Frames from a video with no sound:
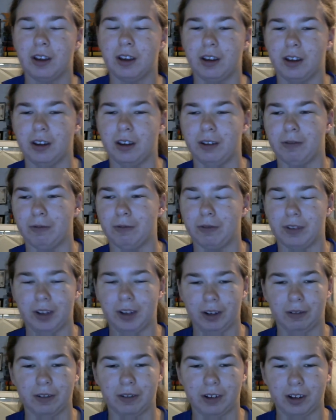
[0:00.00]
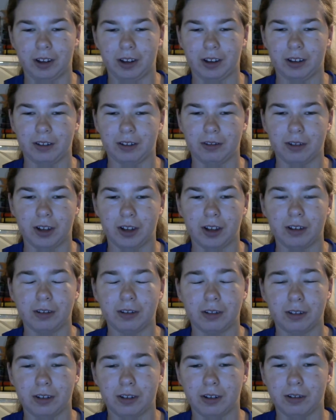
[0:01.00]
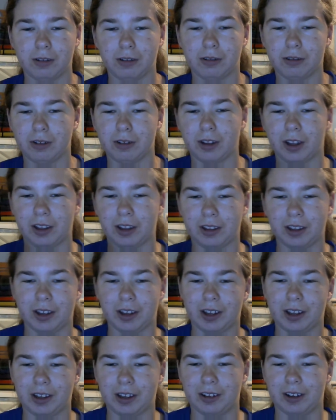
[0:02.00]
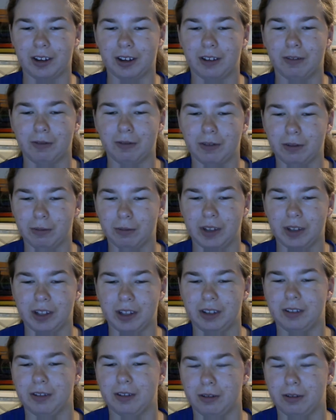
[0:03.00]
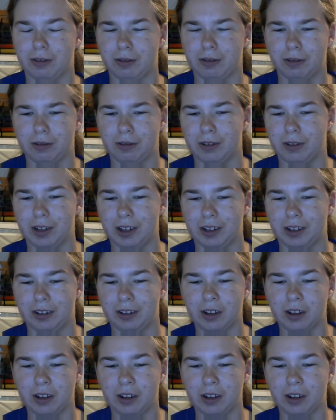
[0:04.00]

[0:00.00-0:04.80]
um, whenever I get a chance to I take him out with me to go like